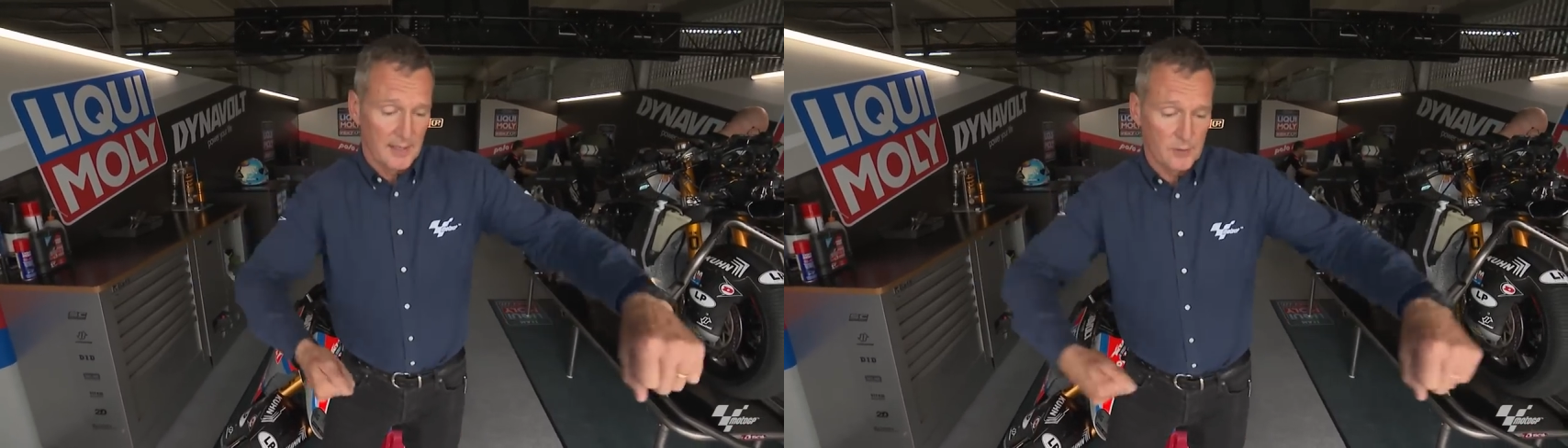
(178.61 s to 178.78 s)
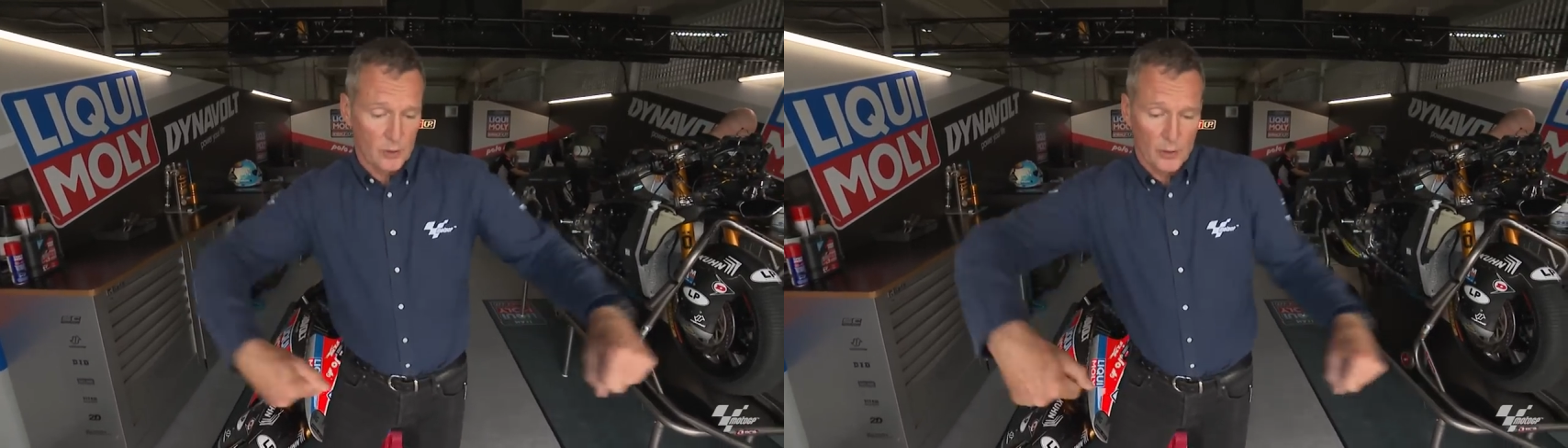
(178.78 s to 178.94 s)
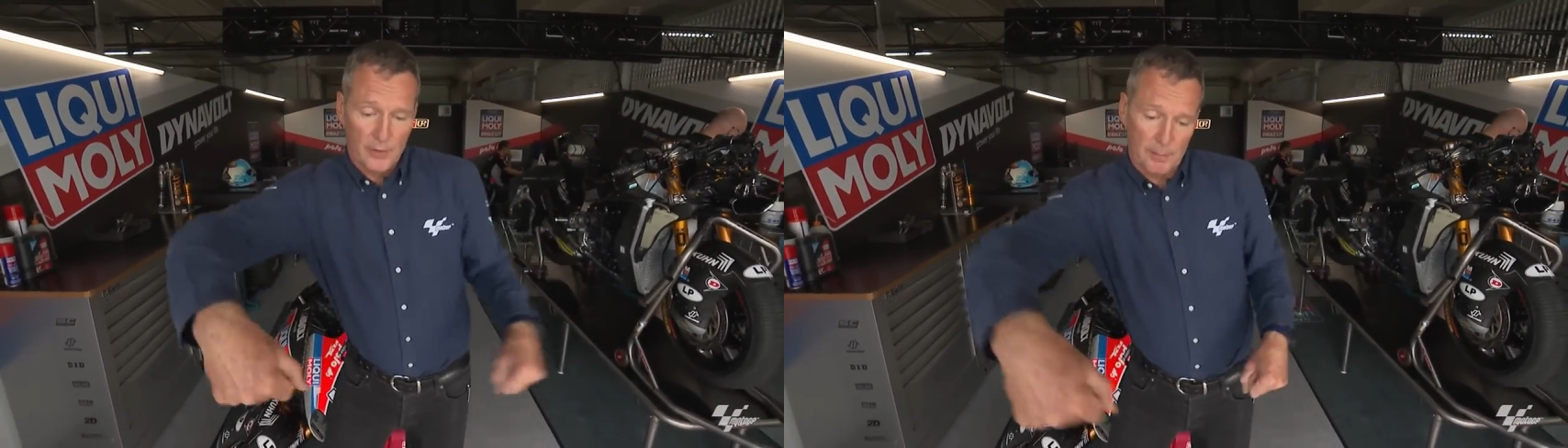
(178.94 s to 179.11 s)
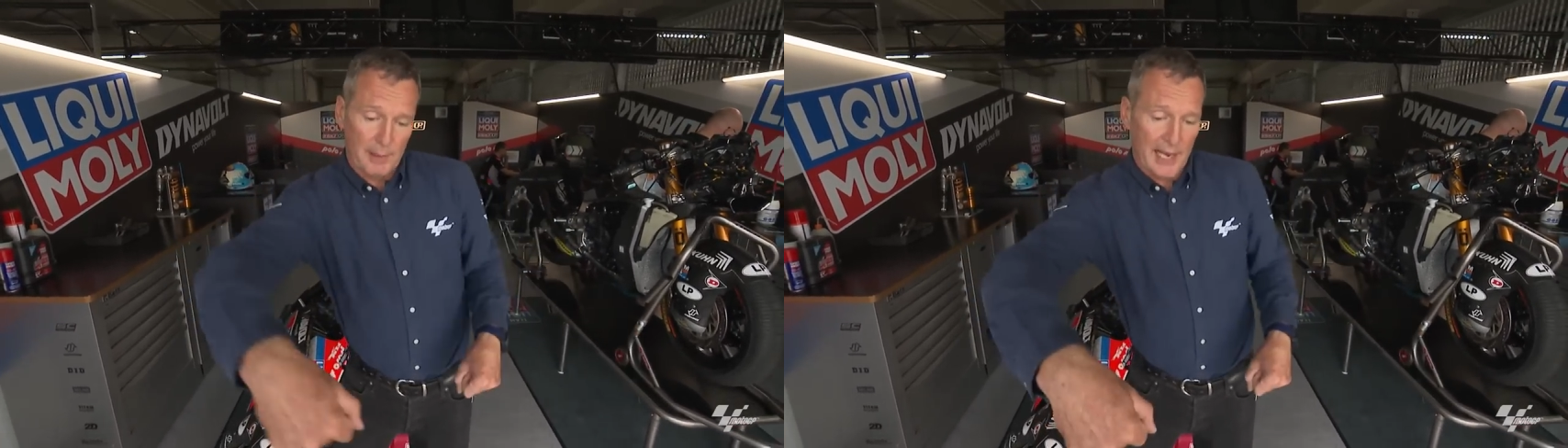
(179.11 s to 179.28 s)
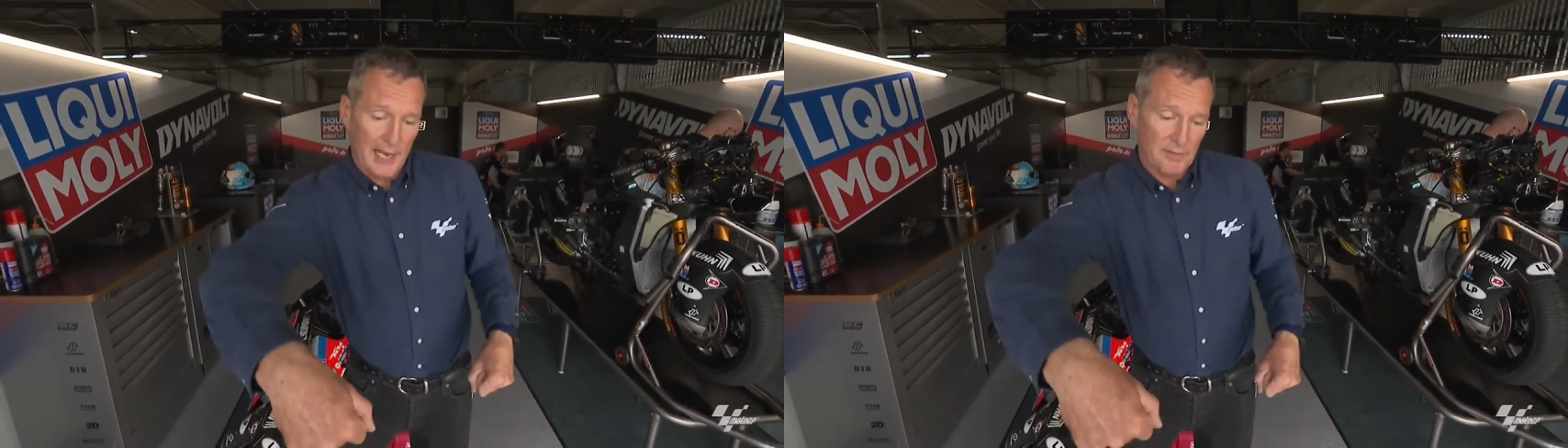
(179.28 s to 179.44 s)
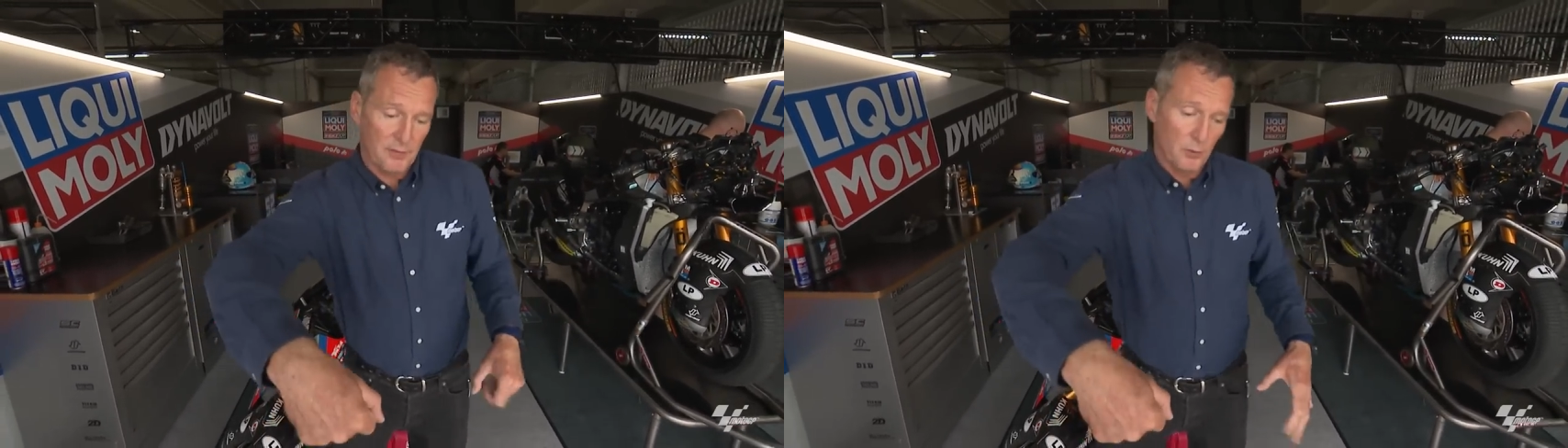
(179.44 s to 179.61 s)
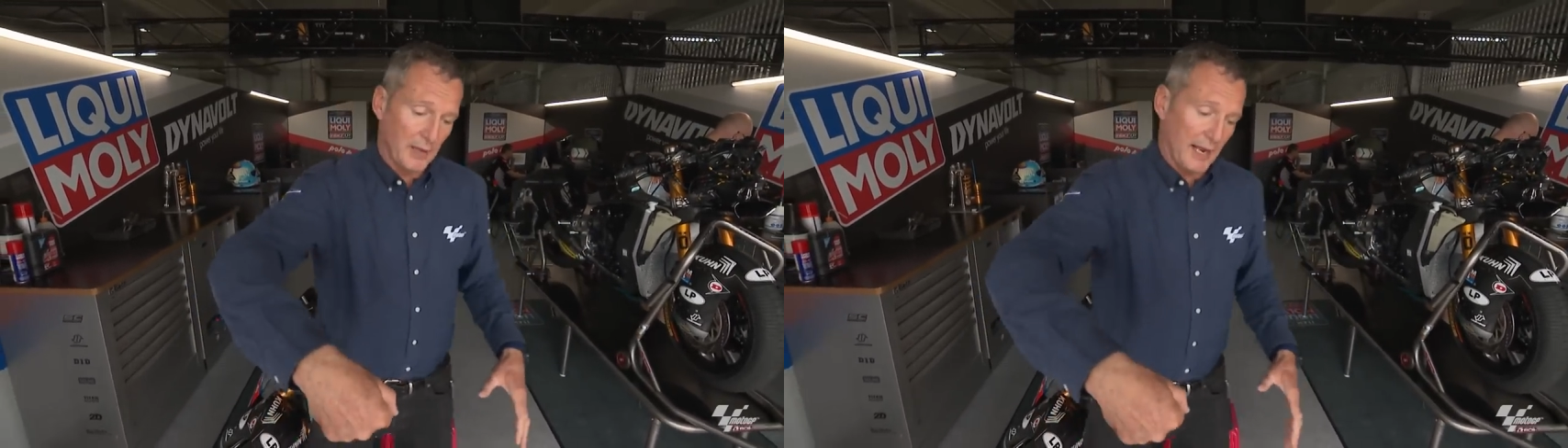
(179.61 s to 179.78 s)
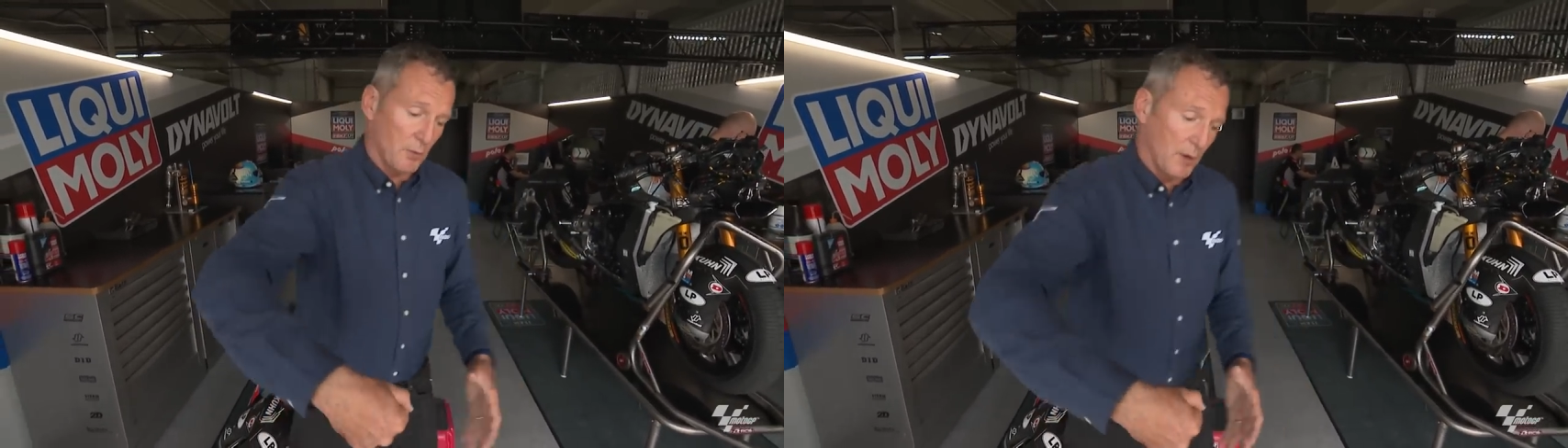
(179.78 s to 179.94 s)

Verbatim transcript: turn the bar full that